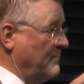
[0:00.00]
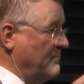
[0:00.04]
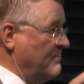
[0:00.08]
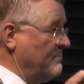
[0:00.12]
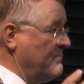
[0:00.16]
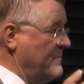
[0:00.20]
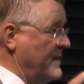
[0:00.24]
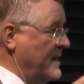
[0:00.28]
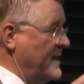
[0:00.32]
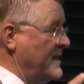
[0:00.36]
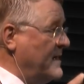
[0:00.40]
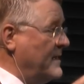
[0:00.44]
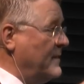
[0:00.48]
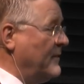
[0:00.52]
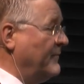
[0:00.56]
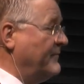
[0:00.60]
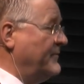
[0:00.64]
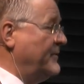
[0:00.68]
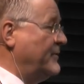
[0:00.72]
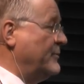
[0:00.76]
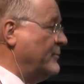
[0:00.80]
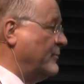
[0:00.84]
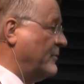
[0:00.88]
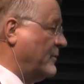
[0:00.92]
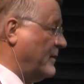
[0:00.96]
many of
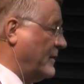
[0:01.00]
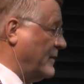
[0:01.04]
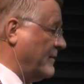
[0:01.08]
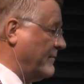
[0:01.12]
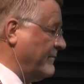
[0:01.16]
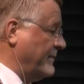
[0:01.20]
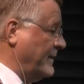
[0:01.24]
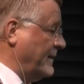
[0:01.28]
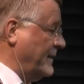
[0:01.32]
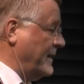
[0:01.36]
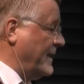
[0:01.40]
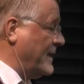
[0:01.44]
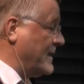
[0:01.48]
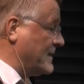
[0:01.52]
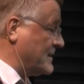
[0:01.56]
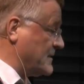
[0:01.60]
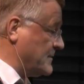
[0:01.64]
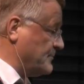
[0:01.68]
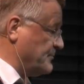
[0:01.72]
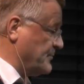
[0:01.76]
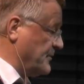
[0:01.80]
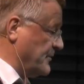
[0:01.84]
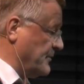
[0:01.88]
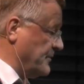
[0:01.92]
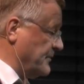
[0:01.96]
you are really
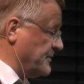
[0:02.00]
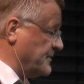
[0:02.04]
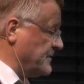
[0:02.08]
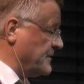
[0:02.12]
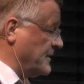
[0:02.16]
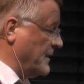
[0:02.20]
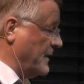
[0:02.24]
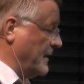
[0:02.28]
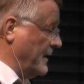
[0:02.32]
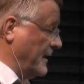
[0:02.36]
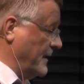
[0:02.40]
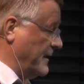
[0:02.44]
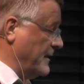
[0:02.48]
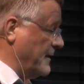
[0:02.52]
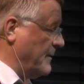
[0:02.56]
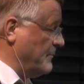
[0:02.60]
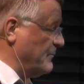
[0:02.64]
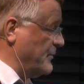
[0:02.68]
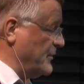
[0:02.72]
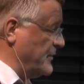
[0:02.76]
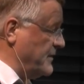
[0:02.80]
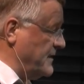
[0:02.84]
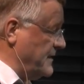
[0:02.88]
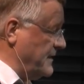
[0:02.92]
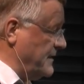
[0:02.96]
experts. And
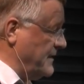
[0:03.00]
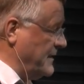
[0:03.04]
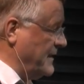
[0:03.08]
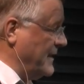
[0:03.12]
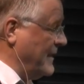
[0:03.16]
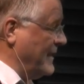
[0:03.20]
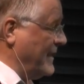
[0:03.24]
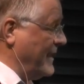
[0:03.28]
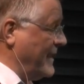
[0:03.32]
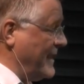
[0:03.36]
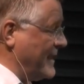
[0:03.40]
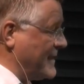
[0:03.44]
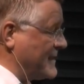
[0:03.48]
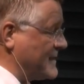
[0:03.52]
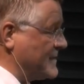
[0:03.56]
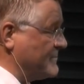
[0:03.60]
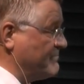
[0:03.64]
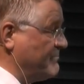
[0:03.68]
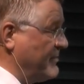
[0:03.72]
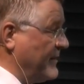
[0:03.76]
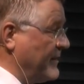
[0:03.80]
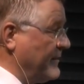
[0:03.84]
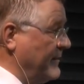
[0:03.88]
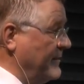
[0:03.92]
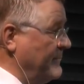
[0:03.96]
number D,
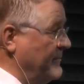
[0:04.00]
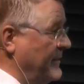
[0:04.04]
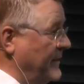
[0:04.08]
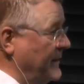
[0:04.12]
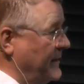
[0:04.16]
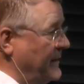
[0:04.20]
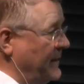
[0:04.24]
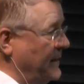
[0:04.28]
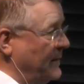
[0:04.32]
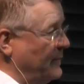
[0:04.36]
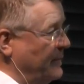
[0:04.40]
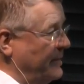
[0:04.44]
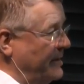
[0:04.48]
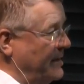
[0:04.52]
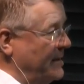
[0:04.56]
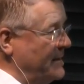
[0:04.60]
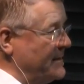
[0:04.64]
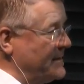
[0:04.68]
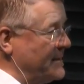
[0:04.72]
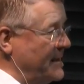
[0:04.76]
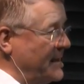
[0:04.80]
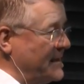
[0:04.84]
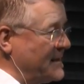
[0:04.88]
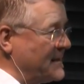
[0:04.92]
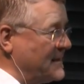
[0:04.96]
experimenting with
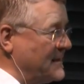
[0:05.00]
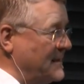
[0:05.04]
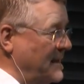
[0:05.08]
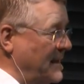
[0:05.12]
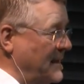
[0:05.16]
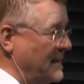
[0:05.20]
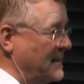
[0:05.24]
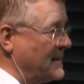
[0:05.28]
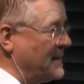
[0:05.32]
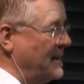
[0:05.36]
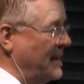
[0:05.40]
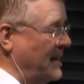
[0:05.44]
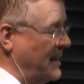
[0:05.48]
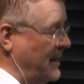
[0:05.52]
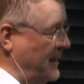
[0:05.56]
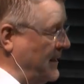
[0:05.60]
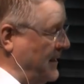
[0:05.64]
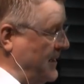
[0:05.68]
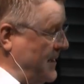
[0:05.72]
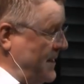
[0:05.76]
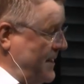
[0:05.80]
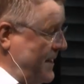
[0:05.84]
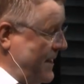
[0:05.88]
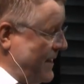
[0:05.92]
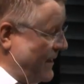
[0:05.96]
these ex ec
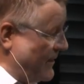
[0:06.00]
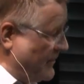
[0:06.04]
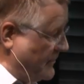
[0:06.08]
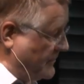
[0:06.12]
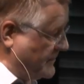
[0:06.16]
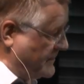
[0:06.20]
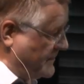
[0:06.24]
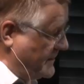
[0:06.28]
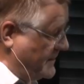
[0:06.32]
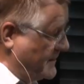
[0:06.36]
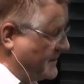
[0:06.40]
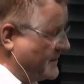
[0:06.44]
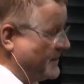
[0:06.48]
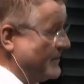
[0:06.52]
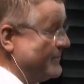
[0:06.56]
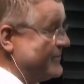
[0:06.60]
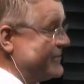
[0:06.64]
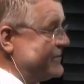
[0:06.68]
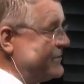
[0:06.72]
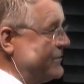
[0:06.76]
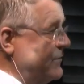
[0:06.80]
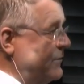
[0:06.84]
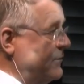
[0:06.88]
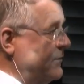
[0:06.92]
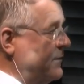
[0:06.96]
ecosystems.
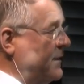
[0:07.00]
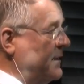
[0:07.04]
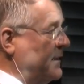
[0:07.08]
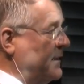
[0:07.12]
So